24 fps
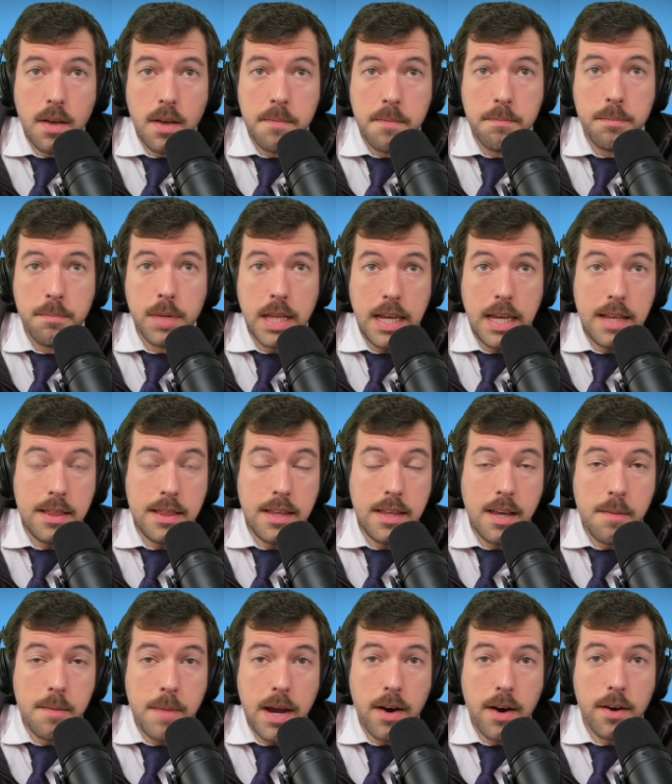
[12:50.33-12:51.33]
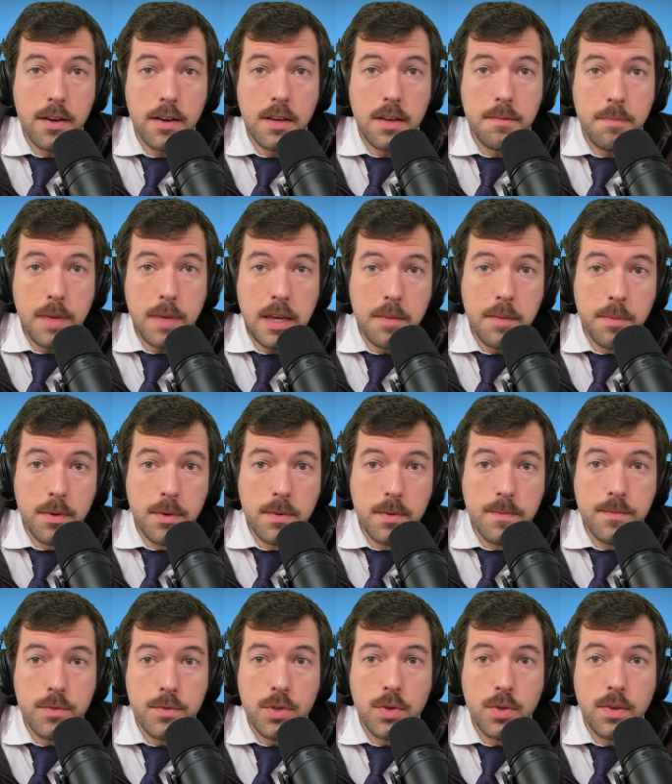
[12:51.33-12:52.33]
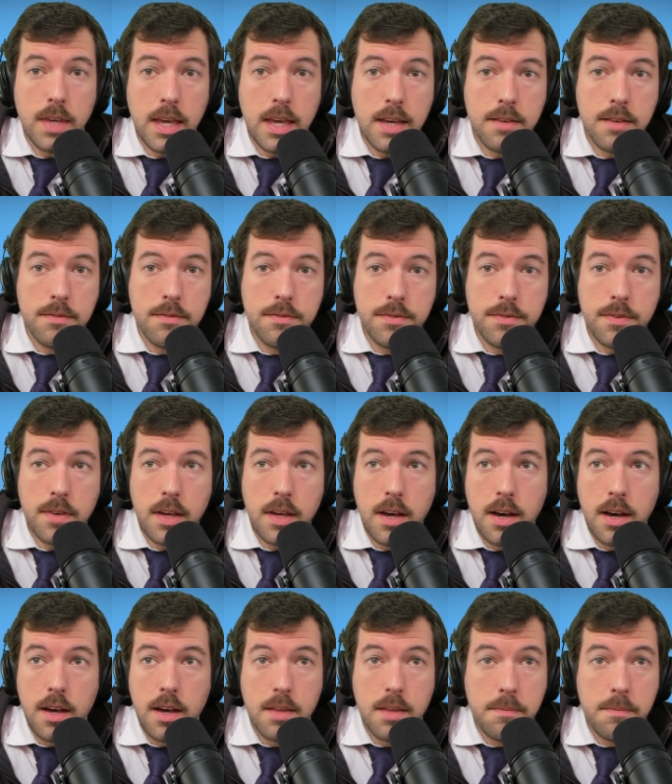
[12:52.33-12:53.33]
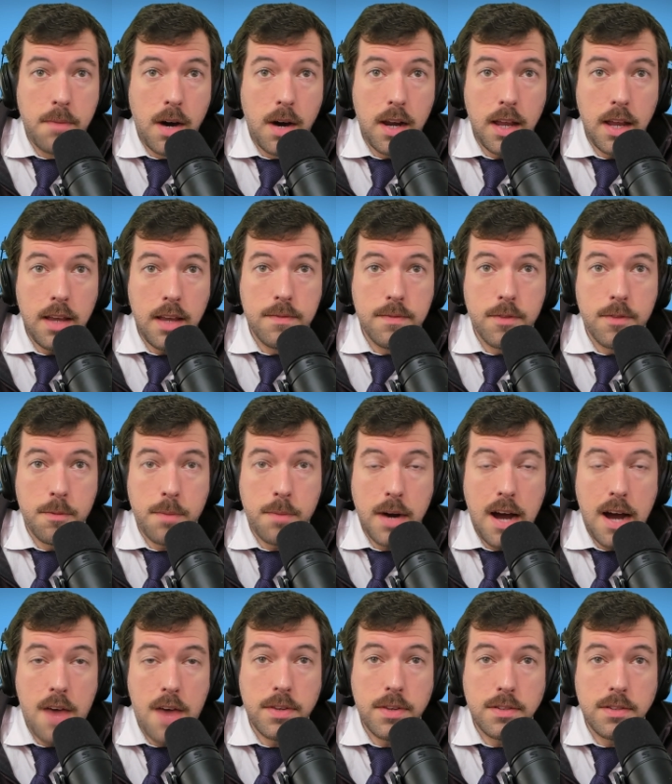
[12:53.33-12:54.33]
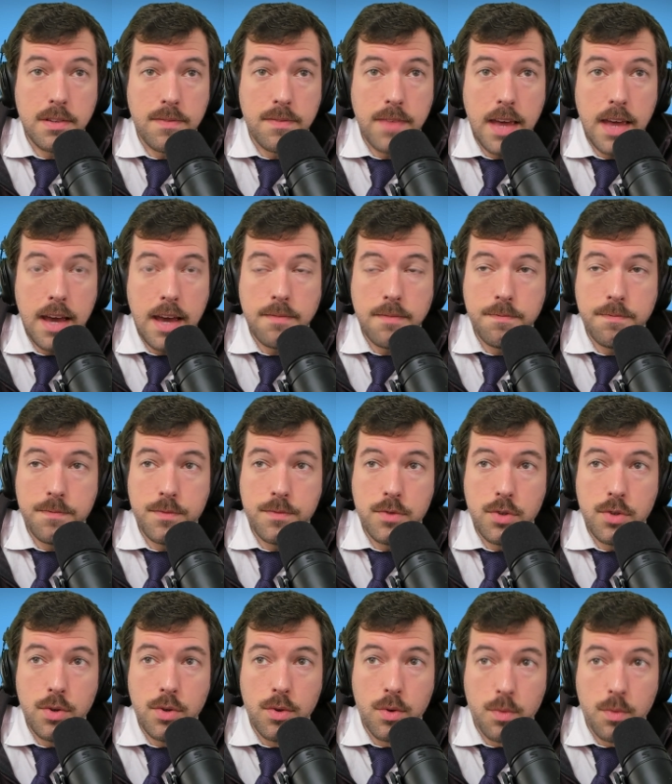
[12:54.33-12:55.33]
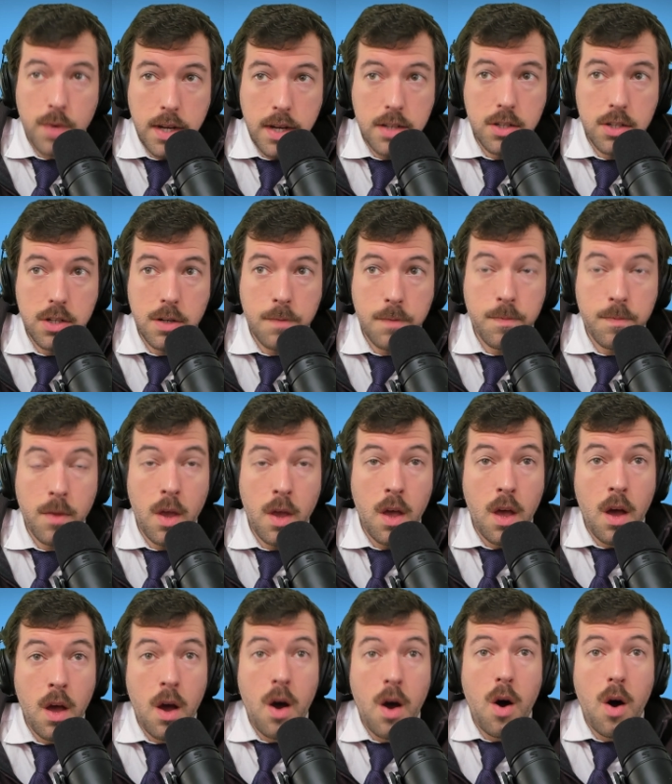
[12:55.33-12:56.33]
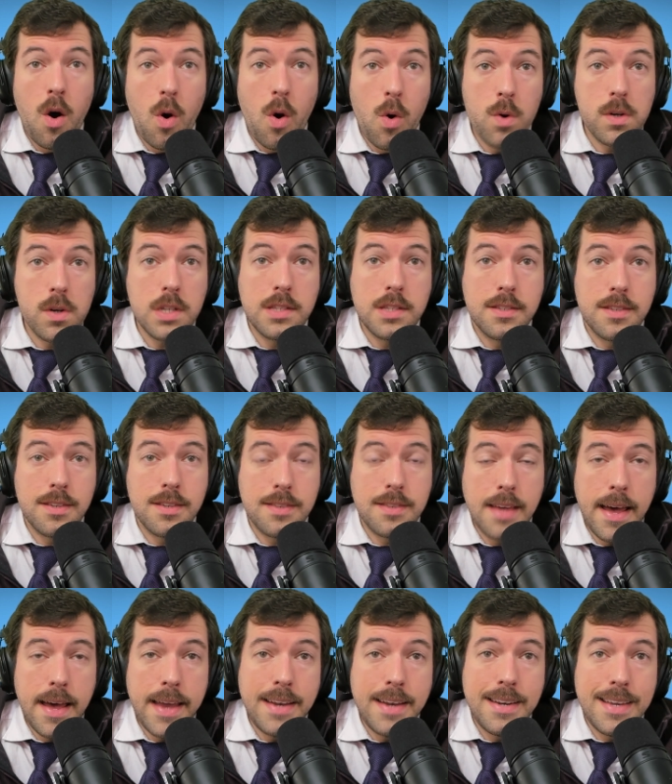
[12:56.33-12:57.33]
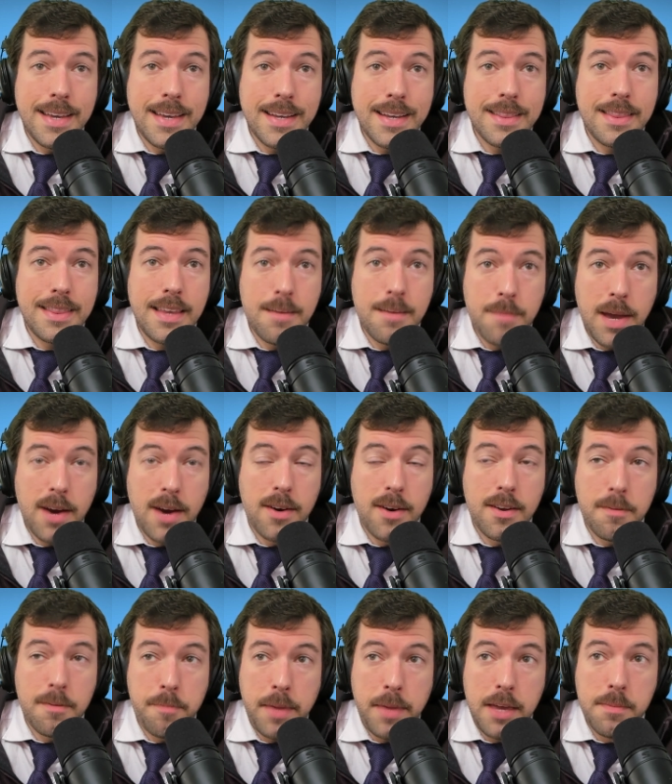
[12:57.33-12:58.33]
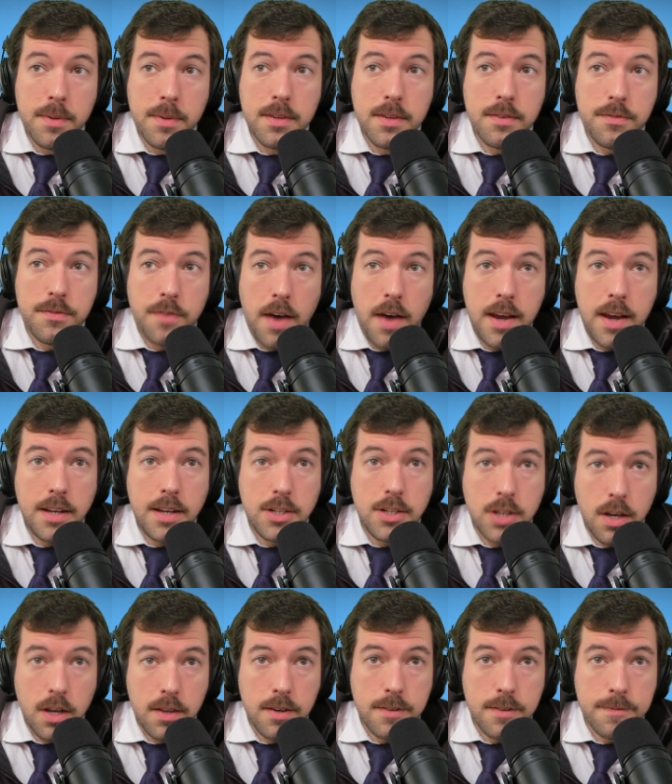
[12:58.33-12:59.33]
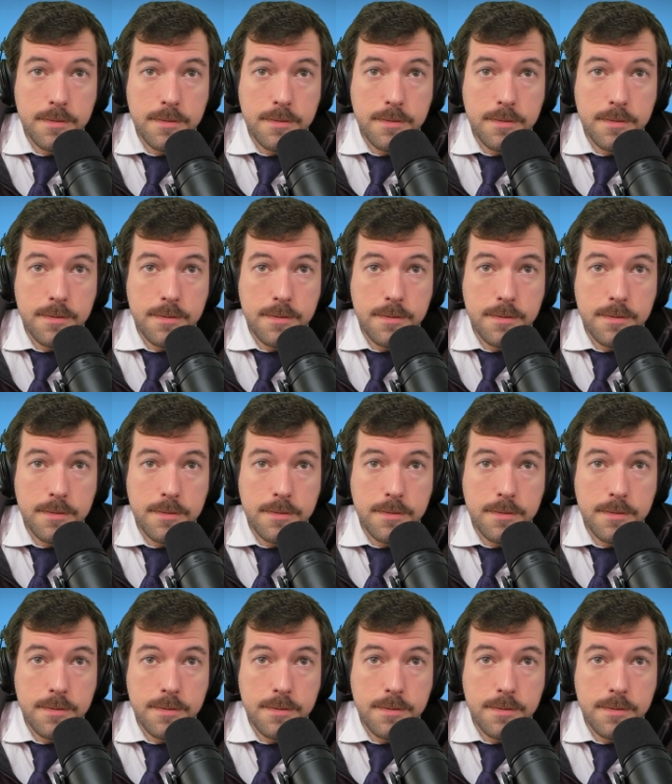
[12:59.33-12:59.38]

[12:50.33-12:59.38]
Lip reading: bleed the American people to give the money, the profits of that, to the rich, or it's designed to get the American people to fight each other.